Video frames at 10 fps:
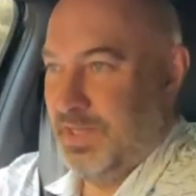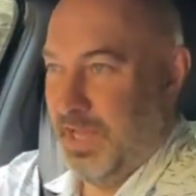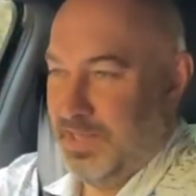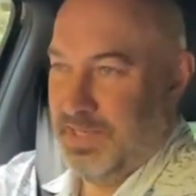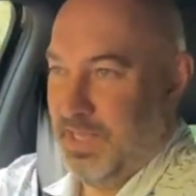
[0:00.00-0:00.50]

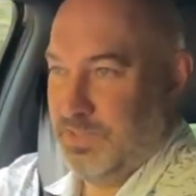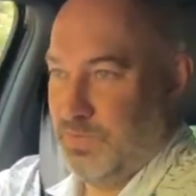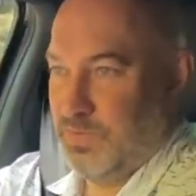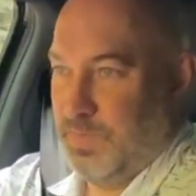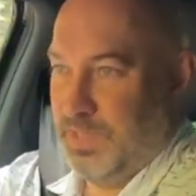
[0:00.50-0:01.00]
at the
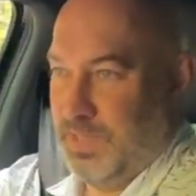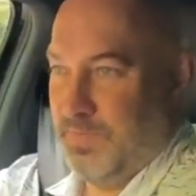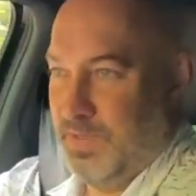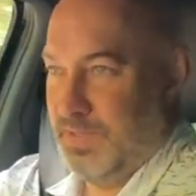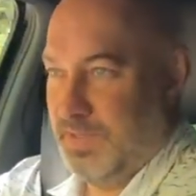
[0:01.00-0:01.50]
national speed
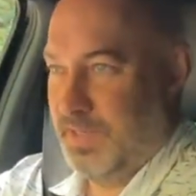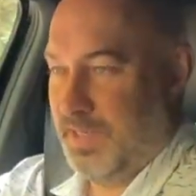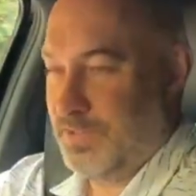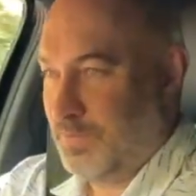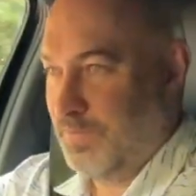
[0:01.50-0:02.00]
limit, and
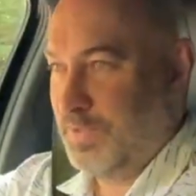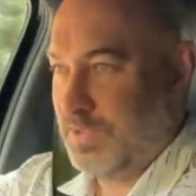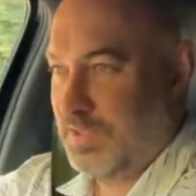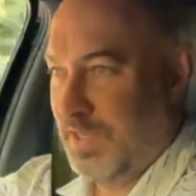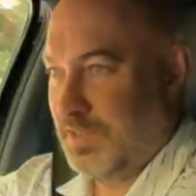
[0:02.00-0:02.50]
that's what we
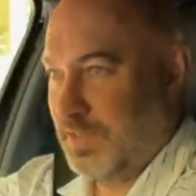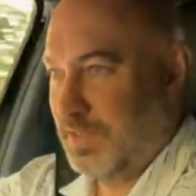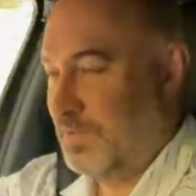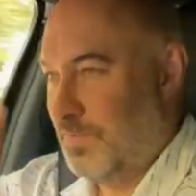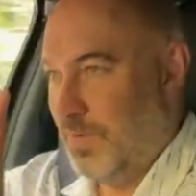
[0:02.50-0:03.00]
just done, and
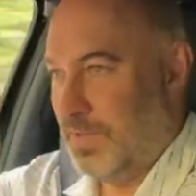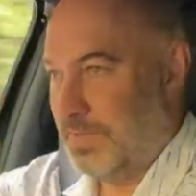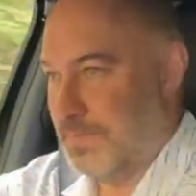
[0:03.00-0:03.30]
it's fine.